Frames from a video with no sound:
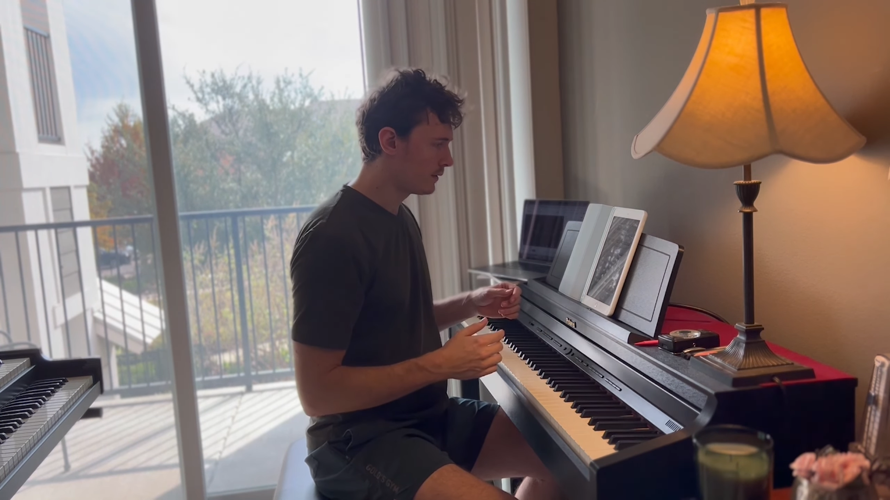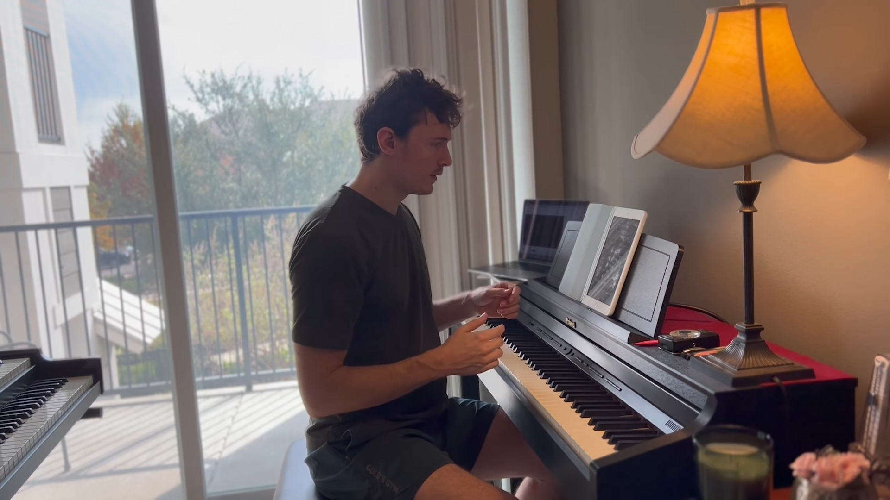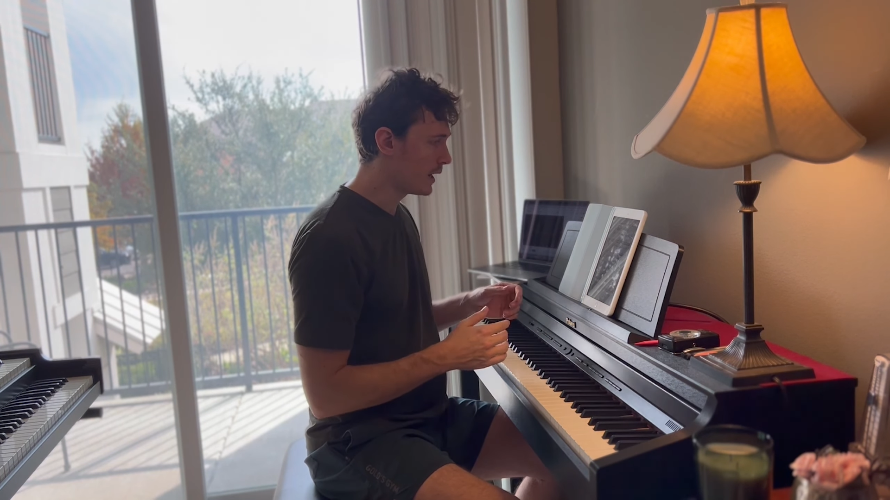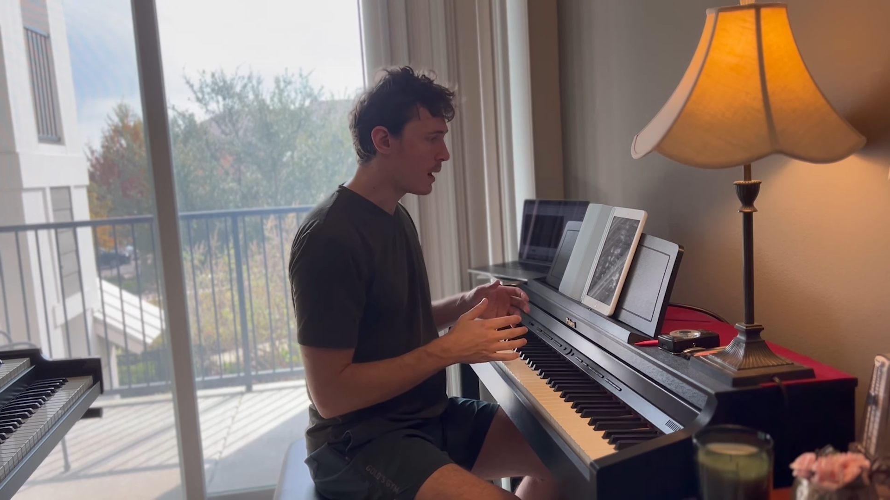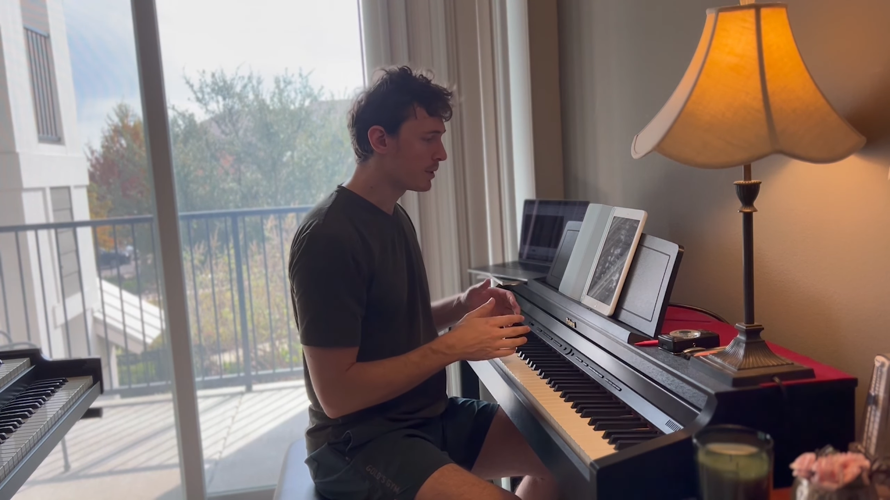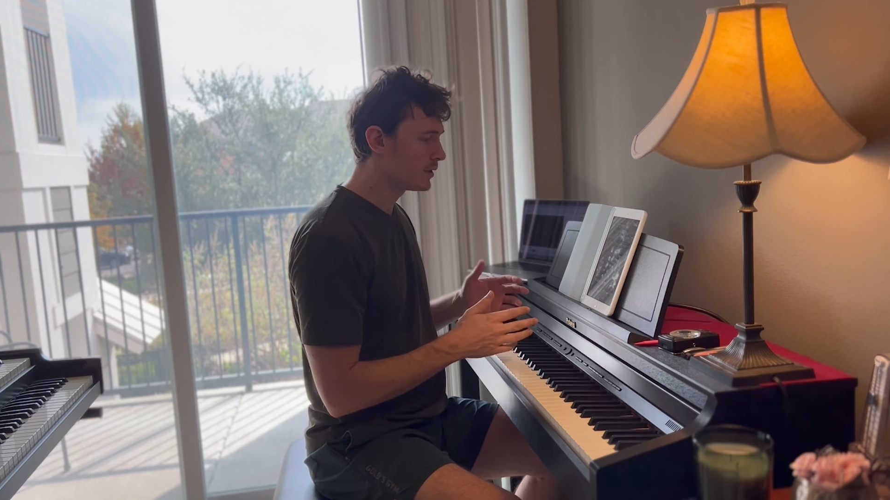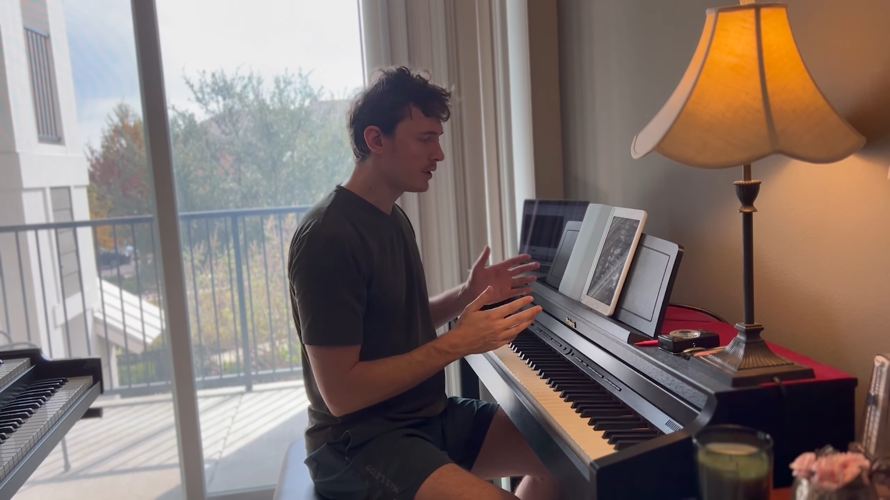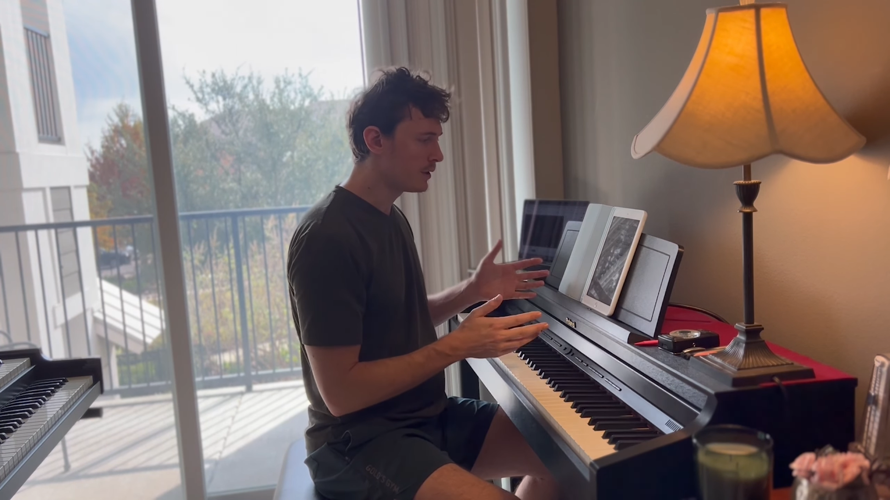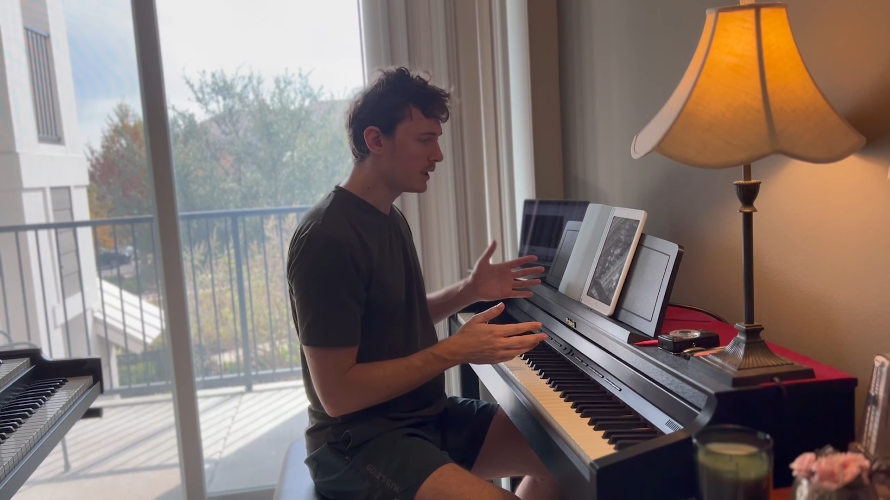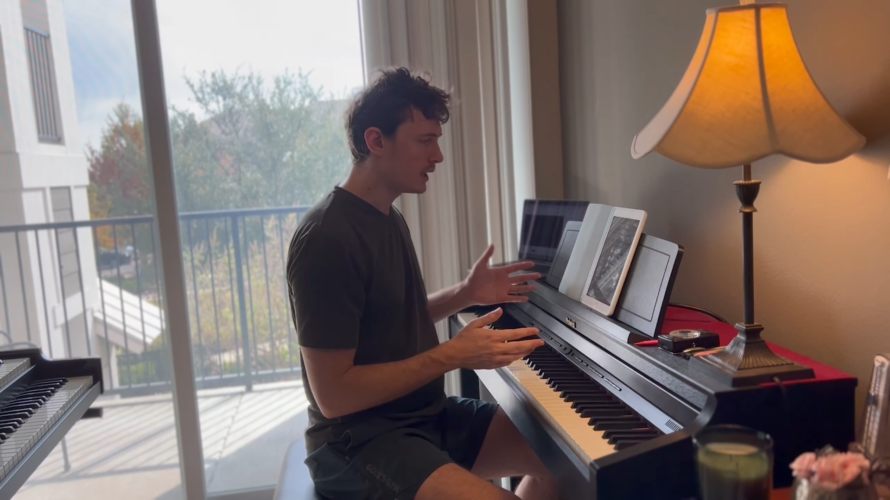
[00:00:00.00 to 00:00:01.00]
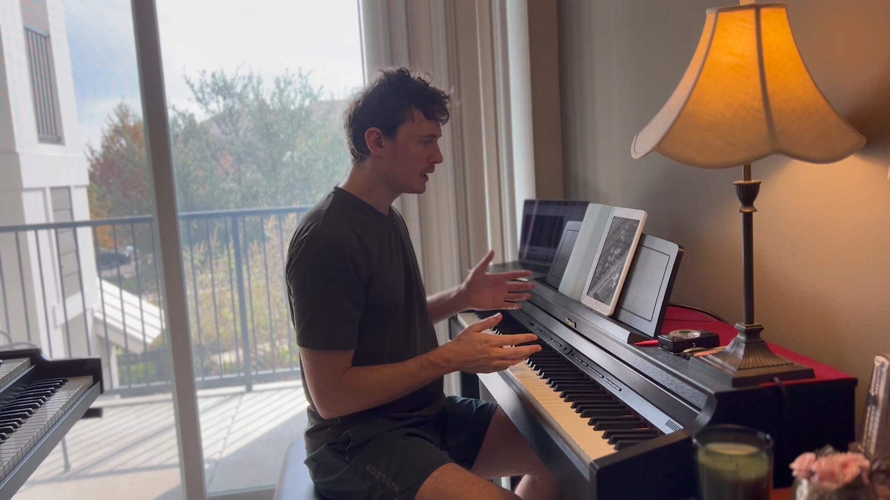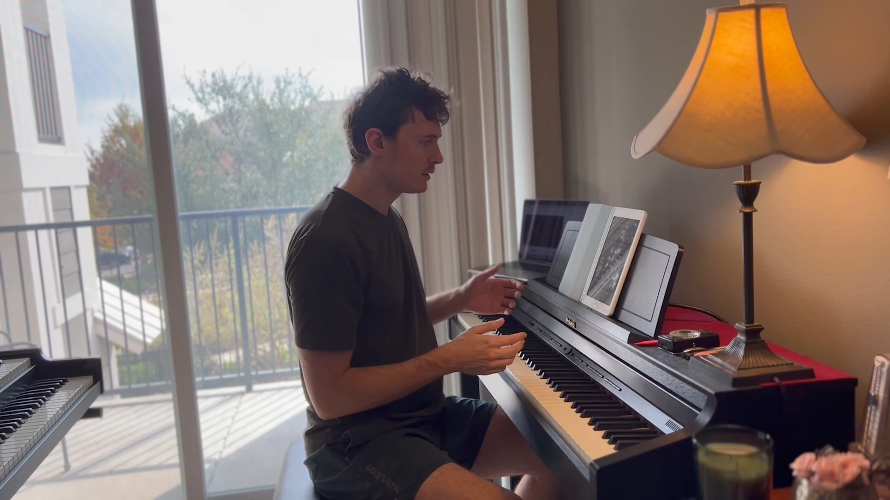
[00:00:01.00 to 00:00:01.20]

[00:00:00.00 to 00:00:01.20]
the opportunity